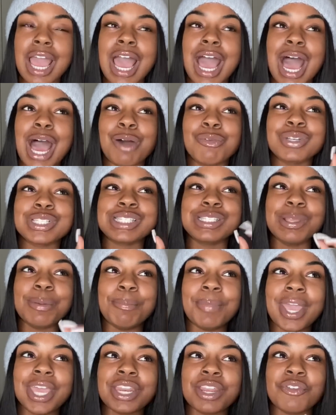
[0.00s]
I was
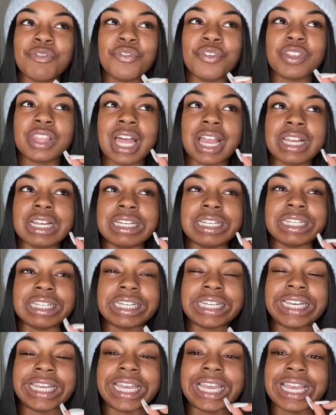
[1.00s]
debating for like a
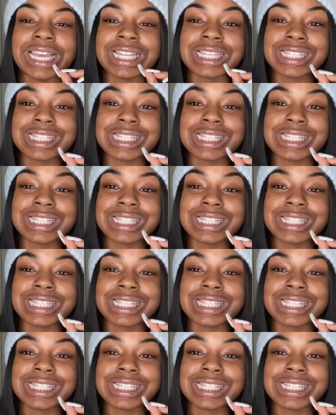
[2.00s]
good